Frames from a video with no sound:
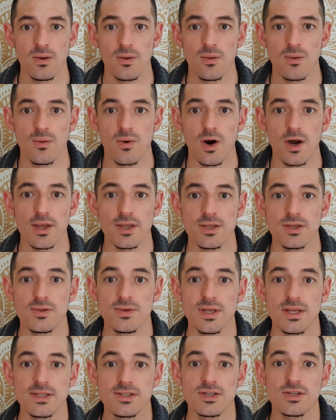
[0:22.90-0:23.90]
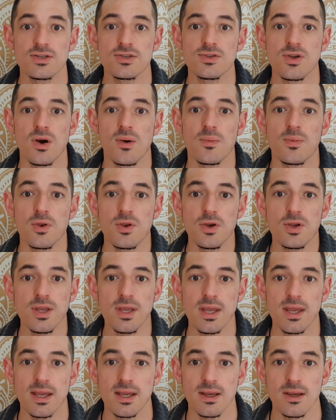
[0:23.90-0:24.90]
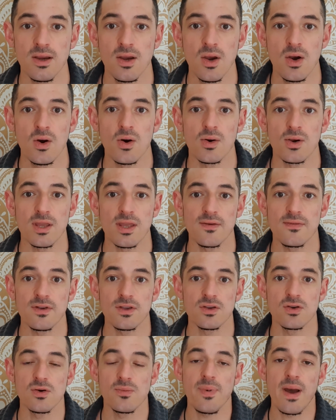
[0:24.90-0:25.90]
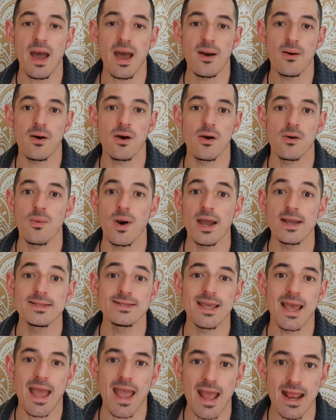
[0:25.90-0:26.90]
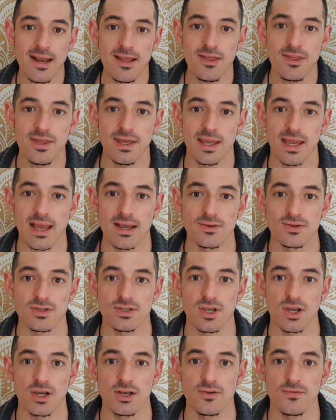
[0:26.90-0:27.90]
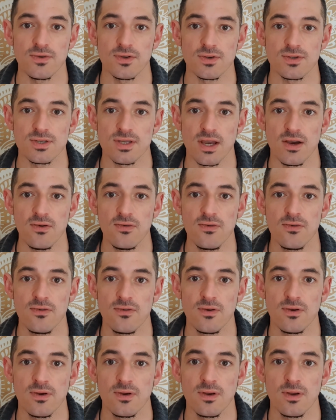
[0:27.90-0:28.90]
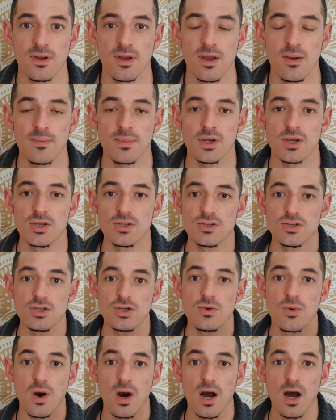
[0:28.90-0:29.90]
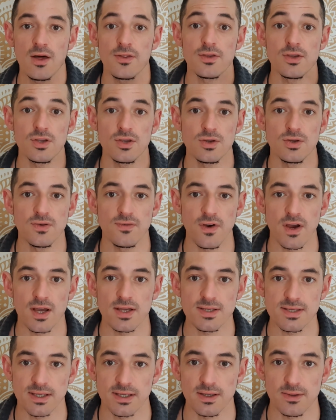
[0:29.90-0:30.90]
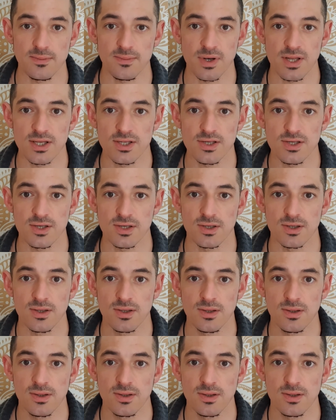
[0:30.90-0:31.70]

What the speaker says: why you need to stop looking or giving your power away to anything outside of yourself, because you are the universe in completion,